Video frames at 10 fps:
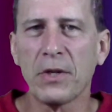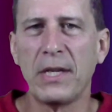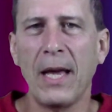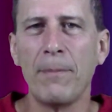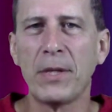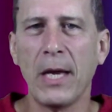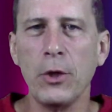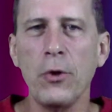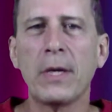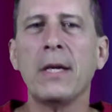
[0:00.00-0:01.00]
steps that
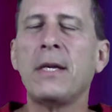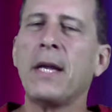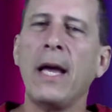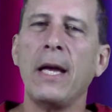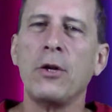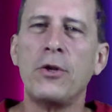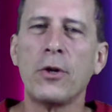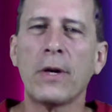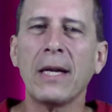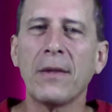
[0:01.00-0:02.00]
you can take
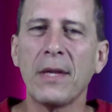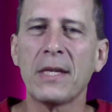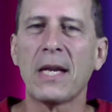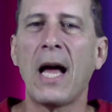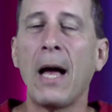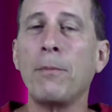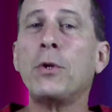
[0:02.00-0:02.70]
during this time